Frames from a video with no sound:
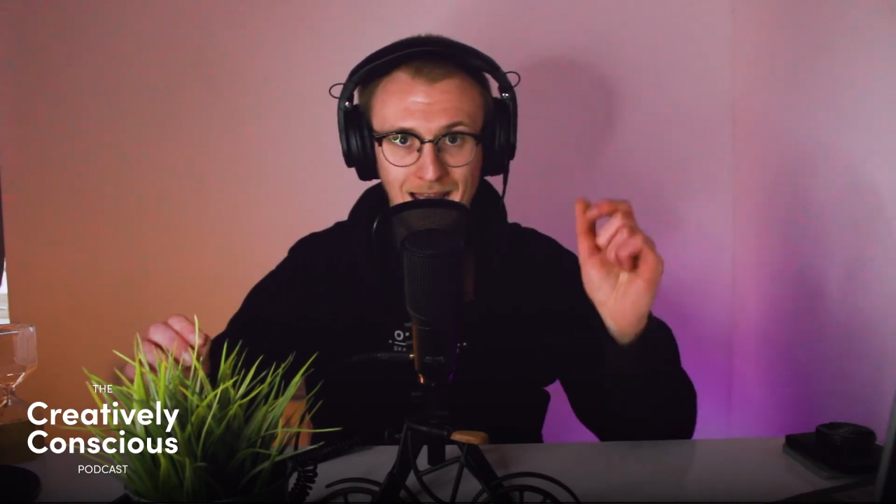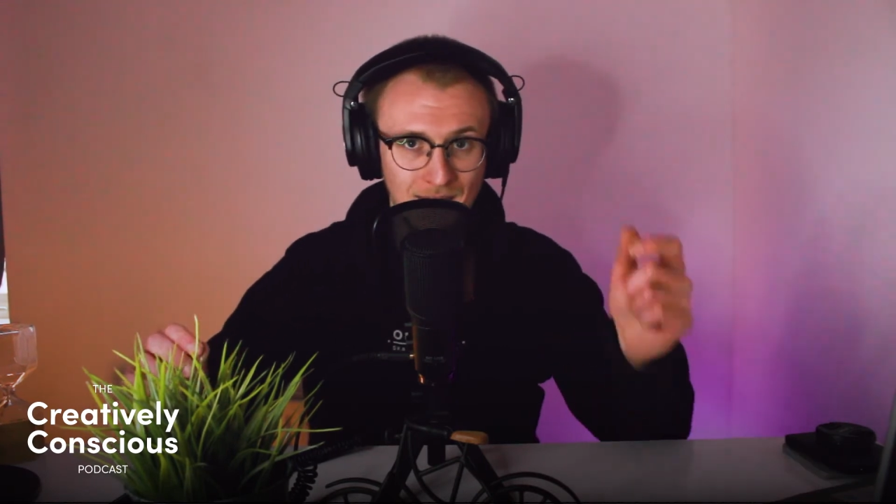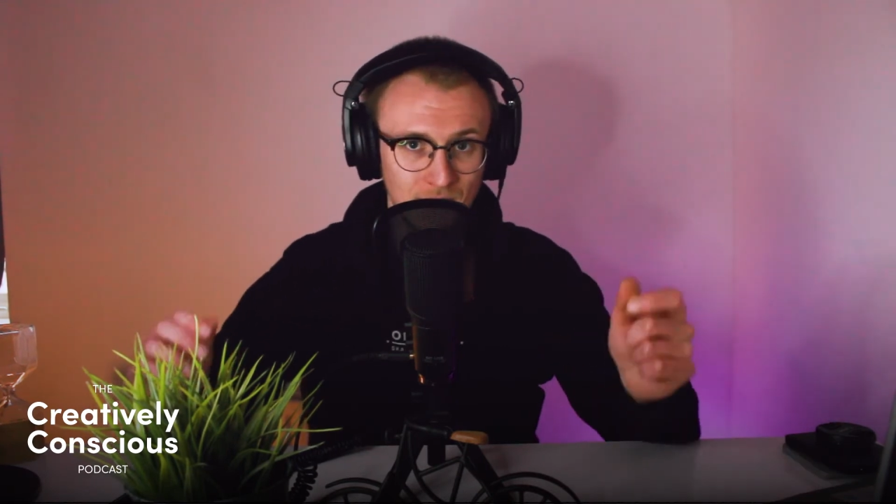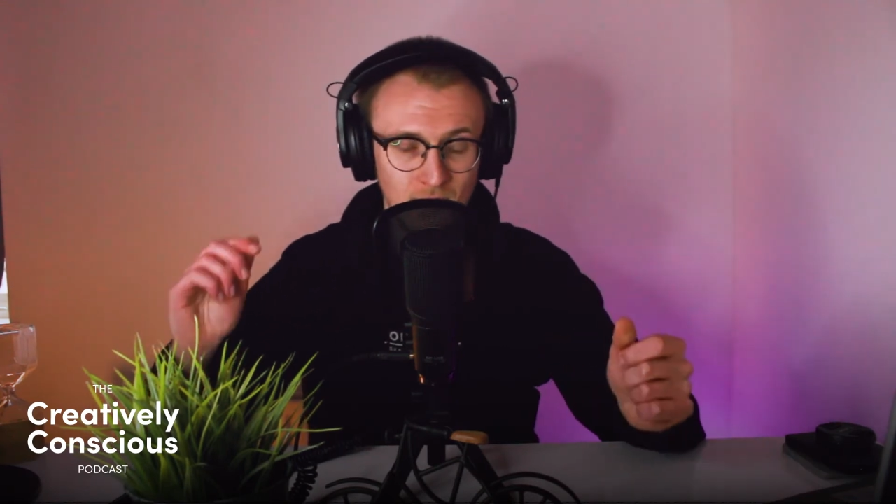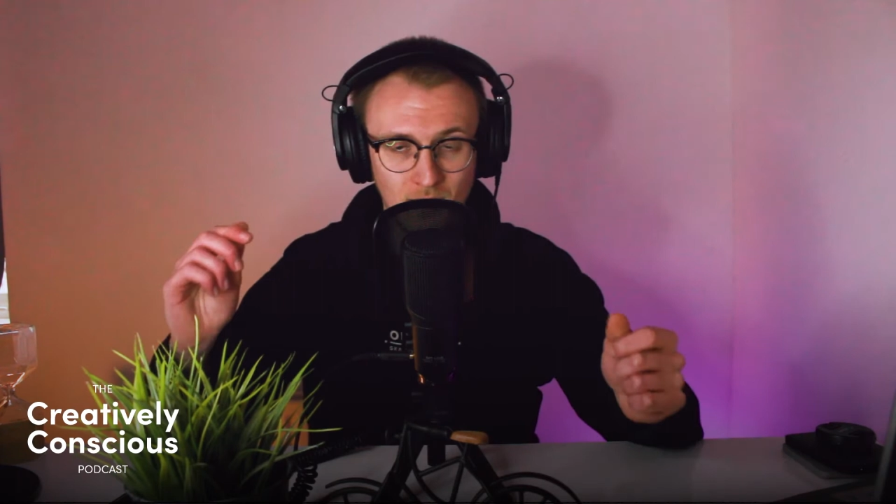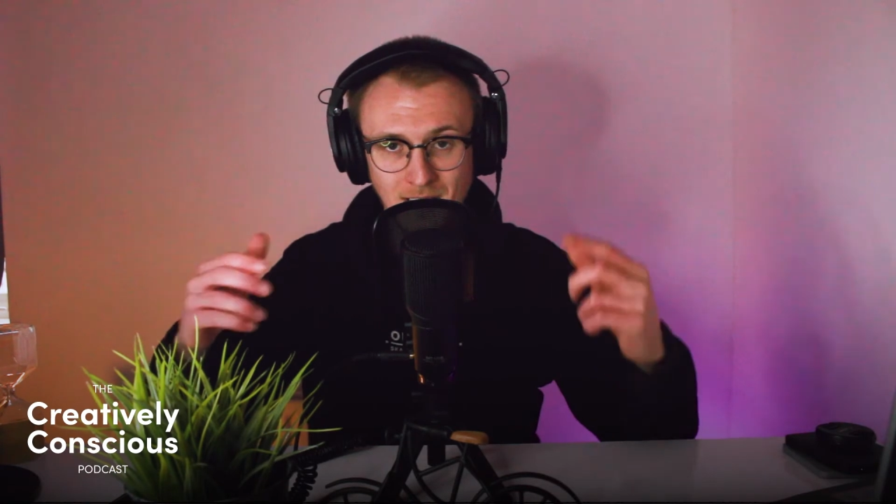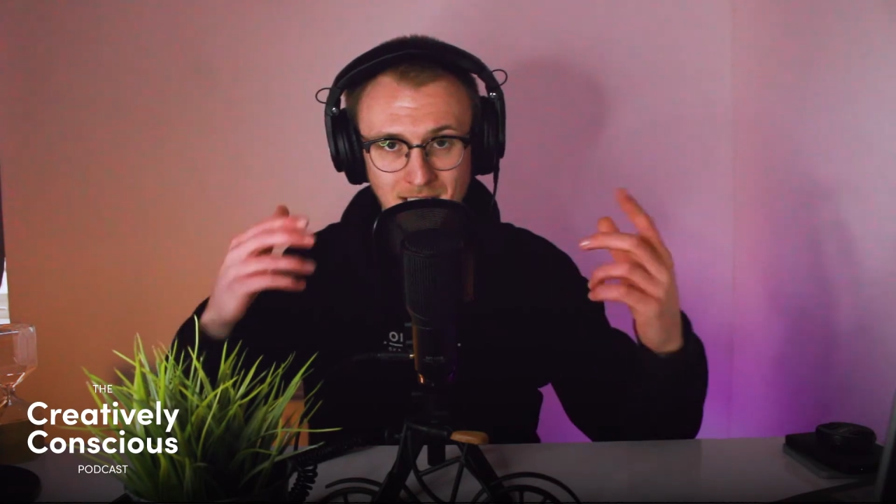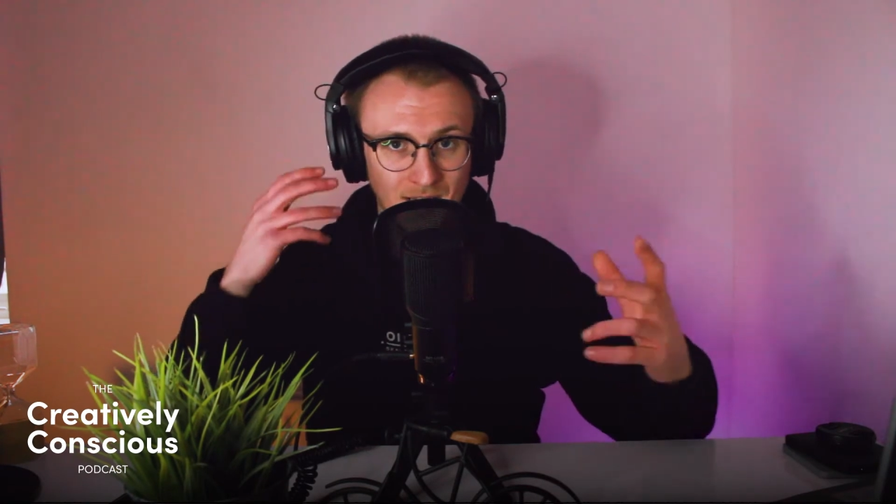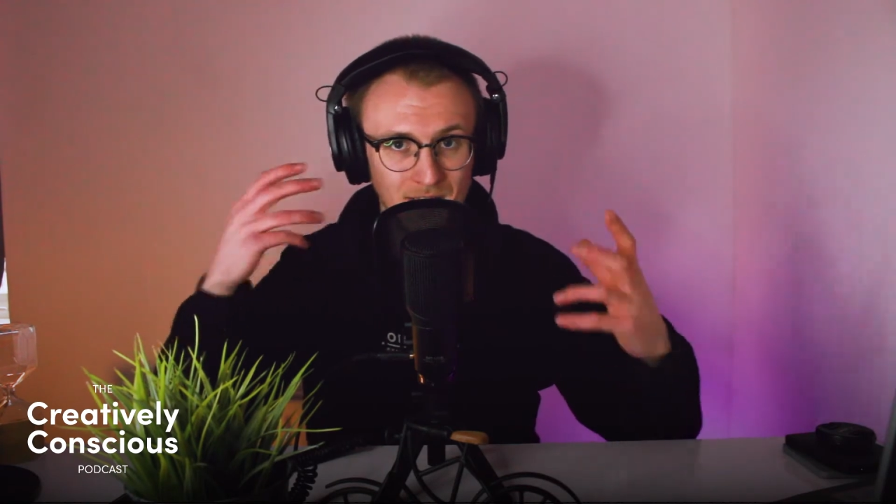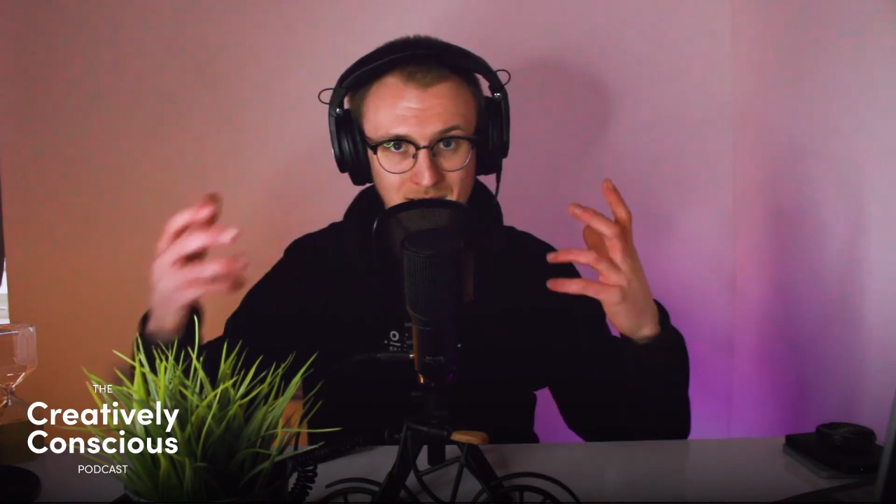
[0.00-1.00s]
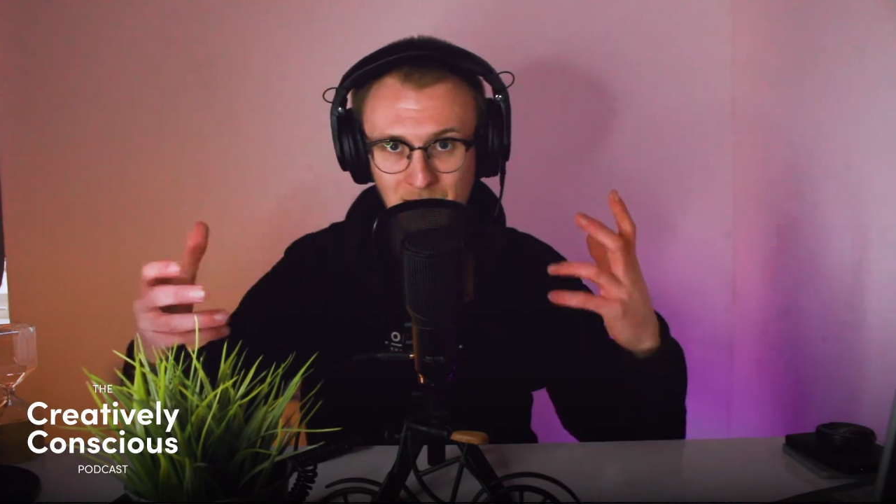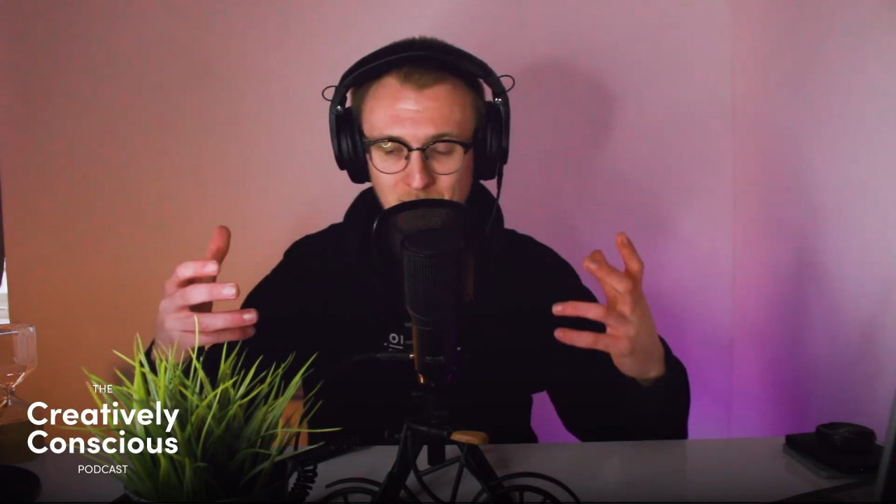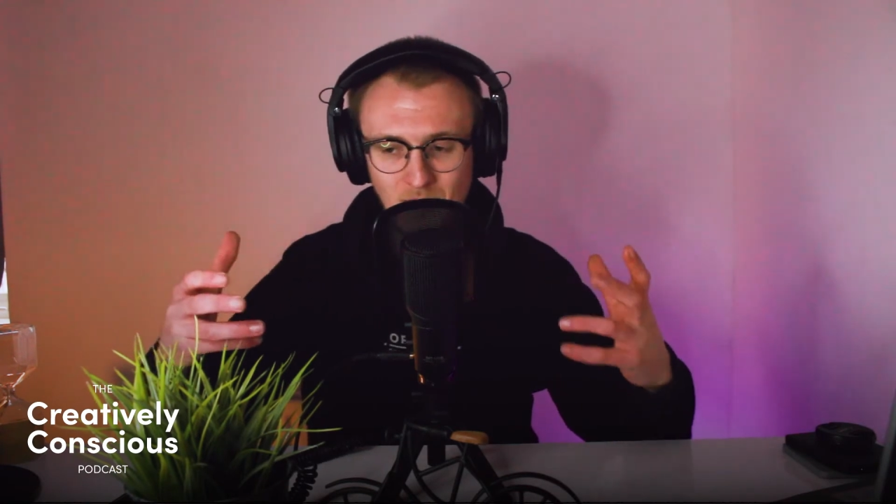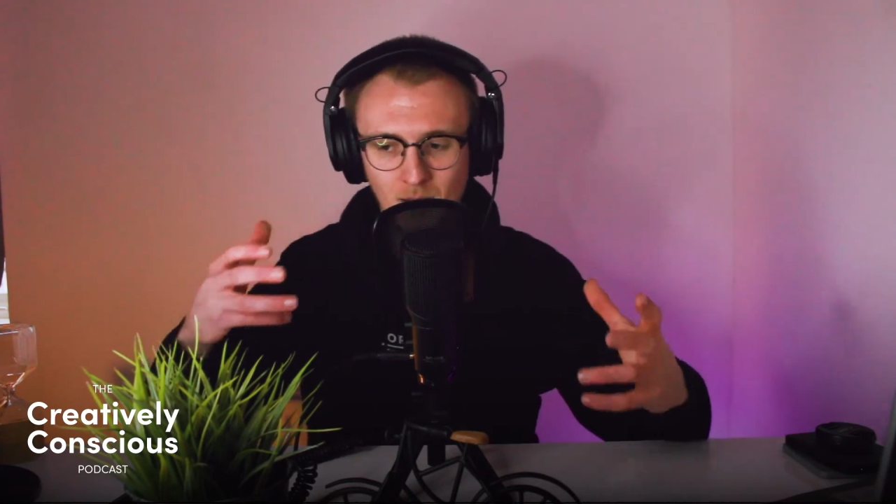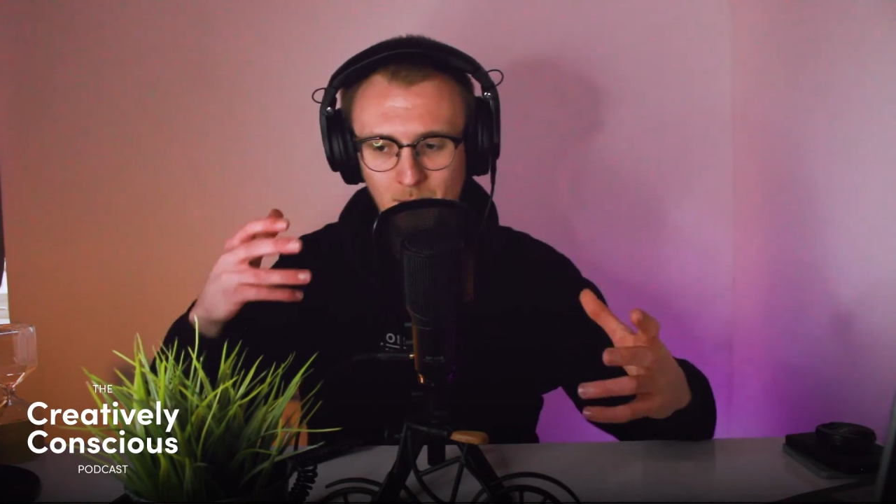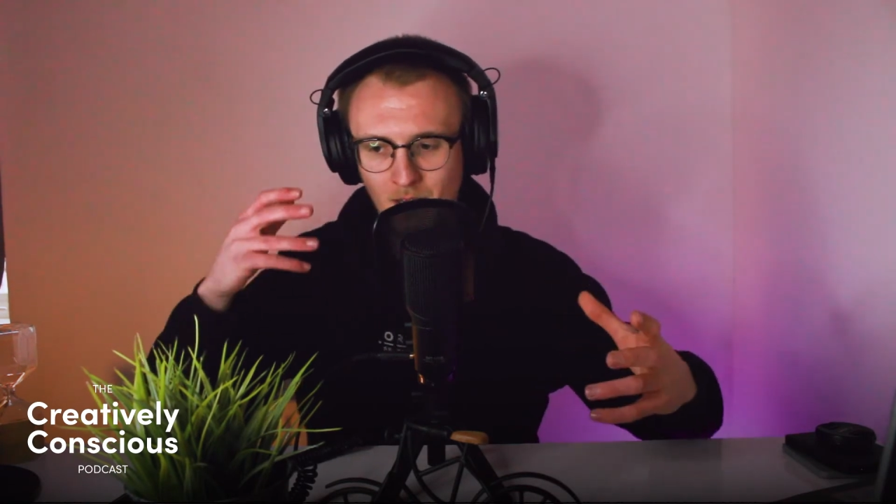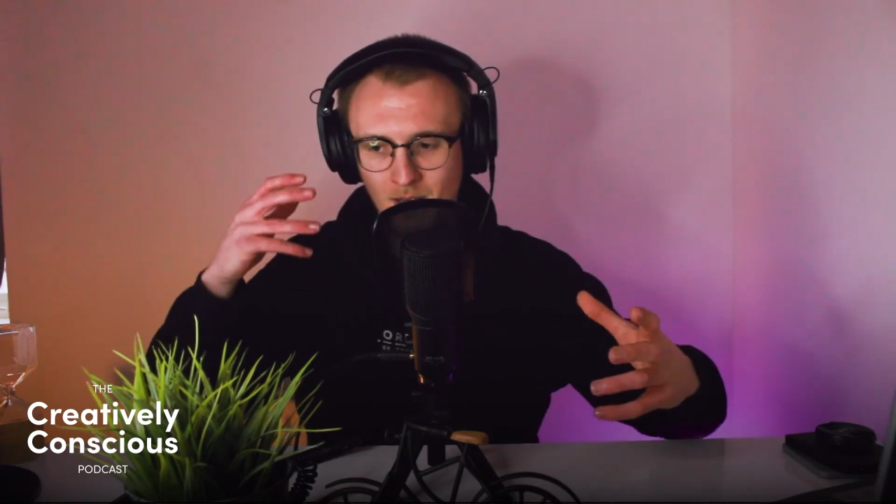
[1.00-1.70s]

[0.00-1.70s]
and an artist at the same time